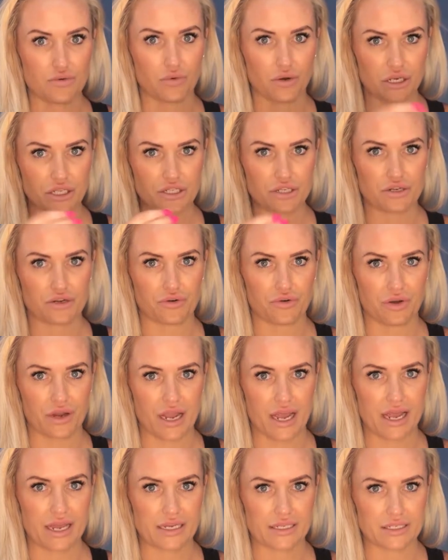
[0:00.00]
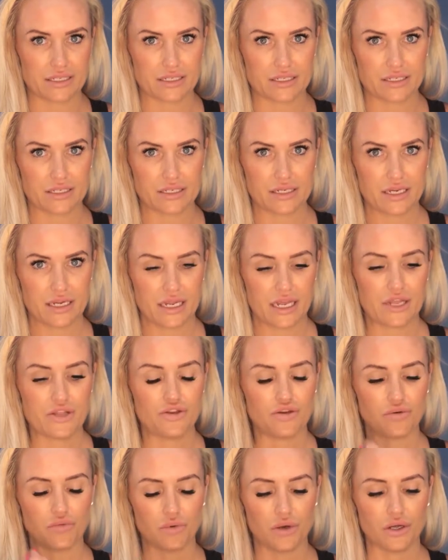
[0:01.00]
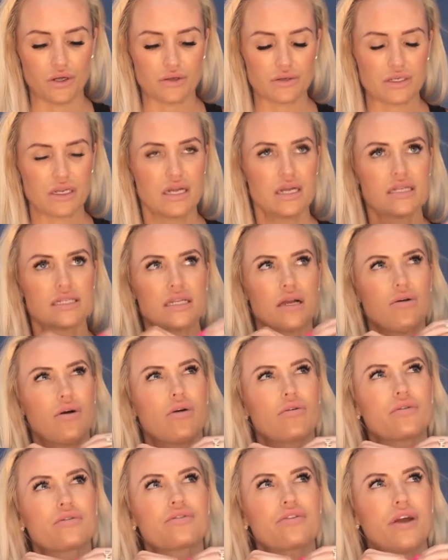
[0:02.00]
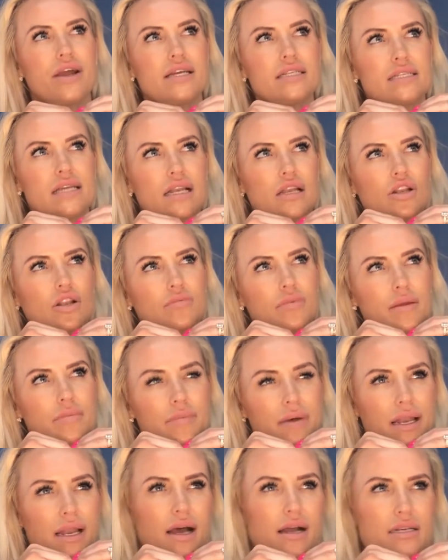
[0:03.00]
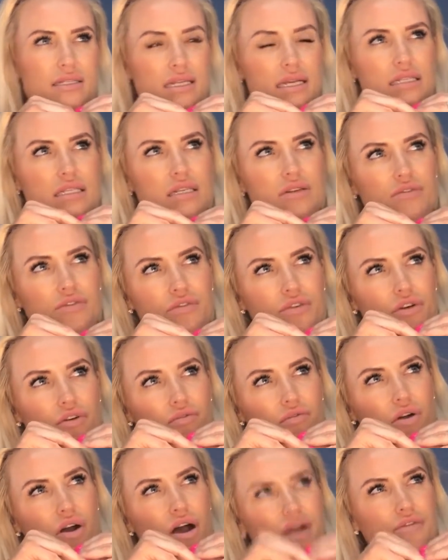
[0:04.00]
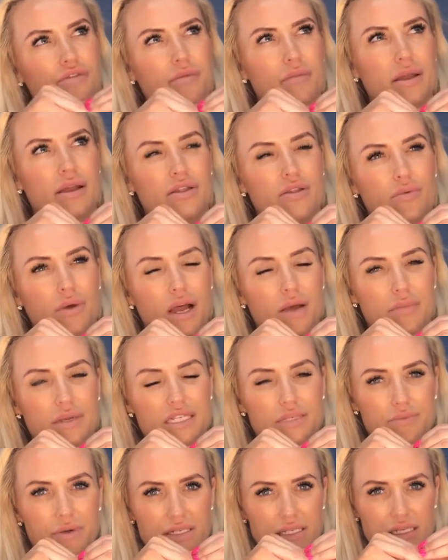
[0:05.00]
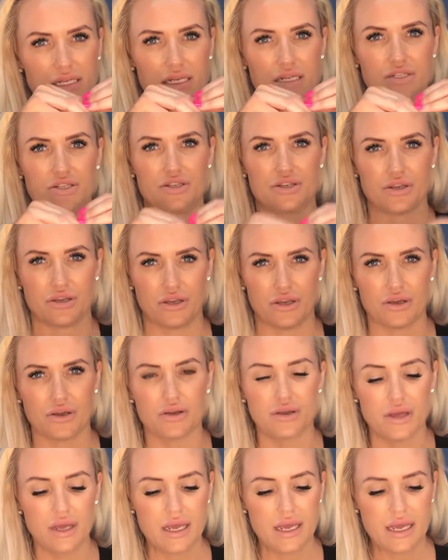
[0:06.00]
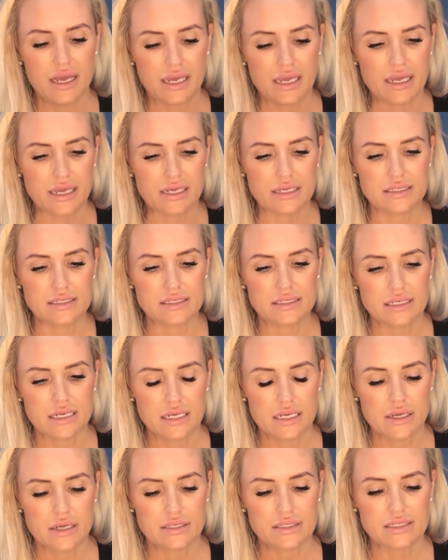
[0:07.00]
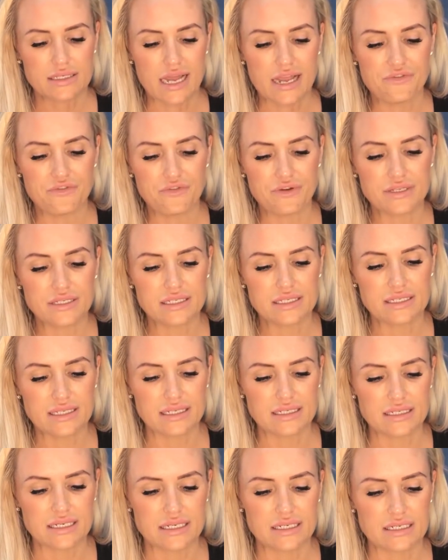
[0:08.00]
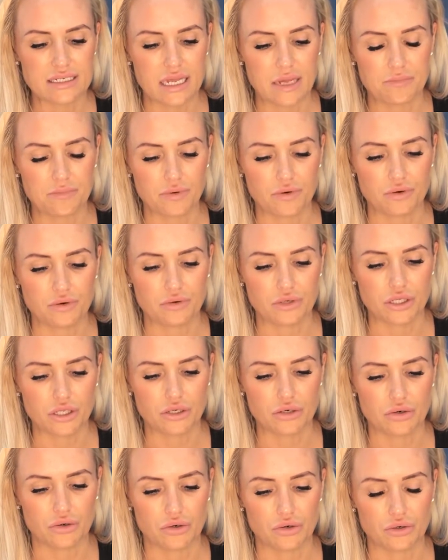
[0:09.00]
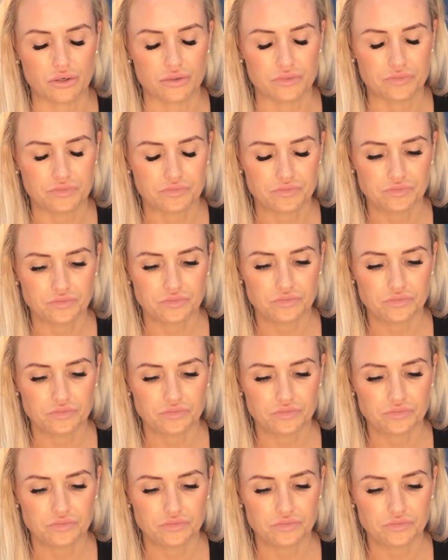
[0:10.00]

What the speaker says: you're wanting to create in your world. So I'll rephrase that a little bit better because that didn't feel right for me the way I'm expressing it to you. Is, say for instance, as an example, you're